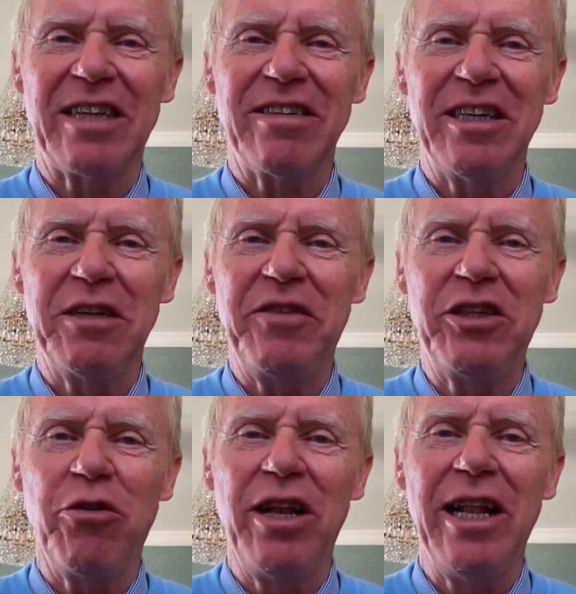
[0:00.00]

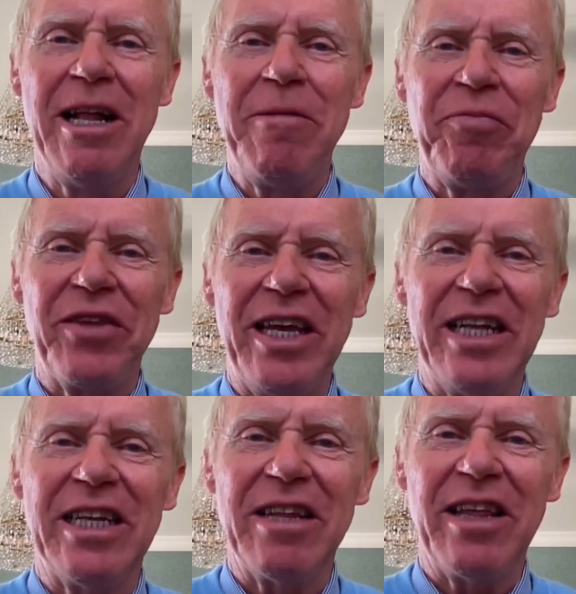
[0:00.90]
individual
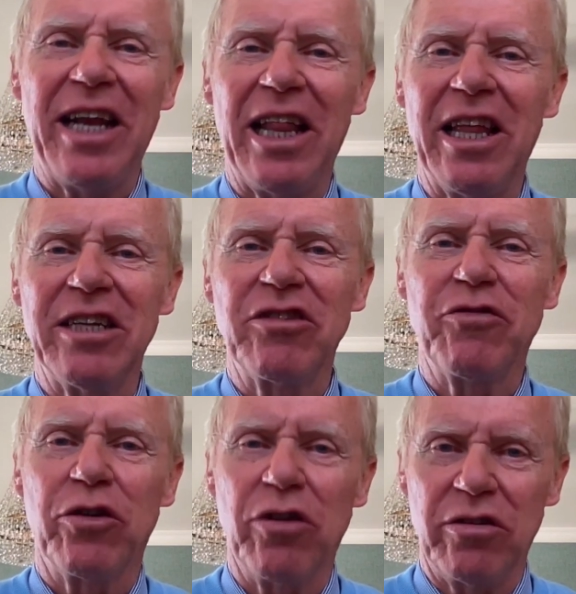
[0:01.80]
in the Netherlands
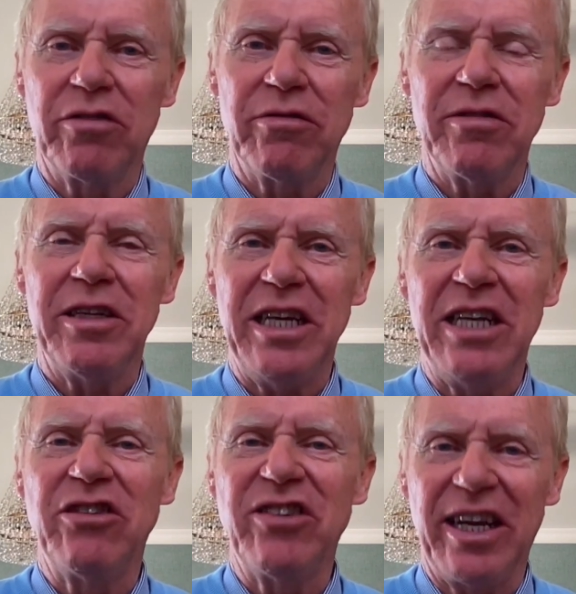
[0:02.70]
for not
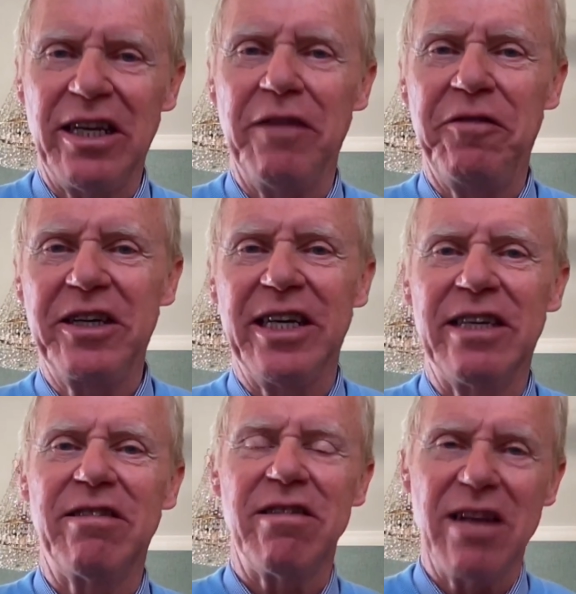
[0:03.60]

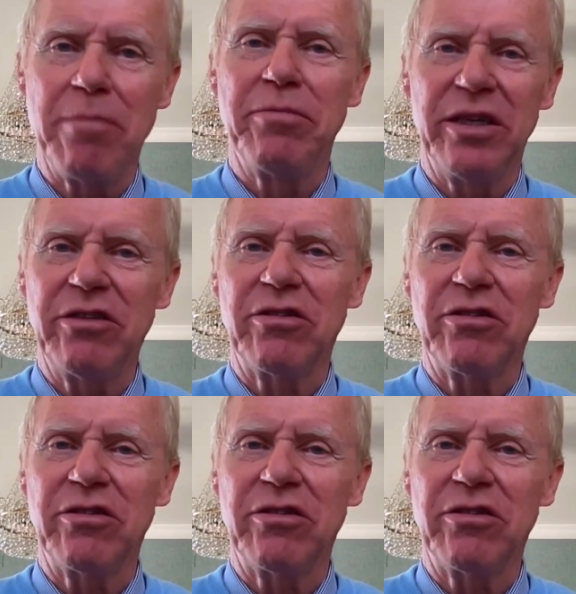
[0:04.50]
insignificant numbers.